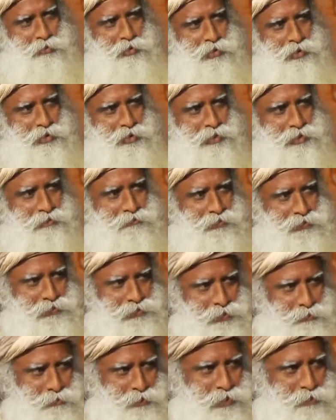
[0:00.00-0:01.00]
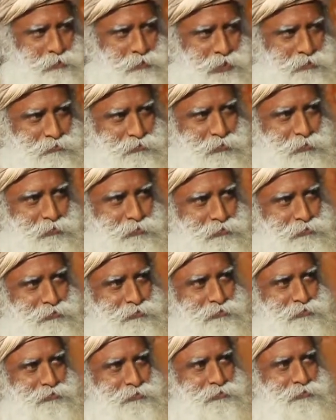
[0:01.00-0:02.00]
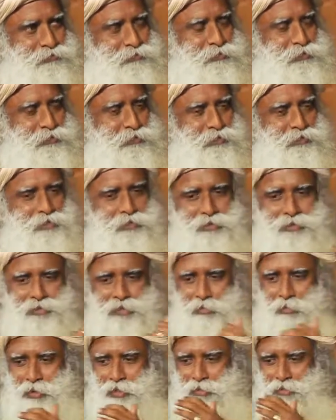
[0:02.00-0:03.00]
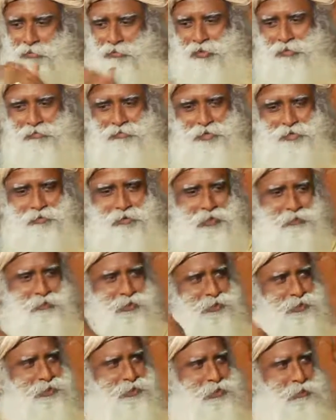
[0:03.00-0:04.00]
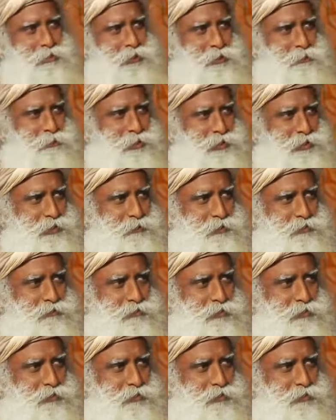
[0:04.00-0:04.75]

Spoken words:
morning, if I just pick up my phone, one of the swamis or somebody picks up the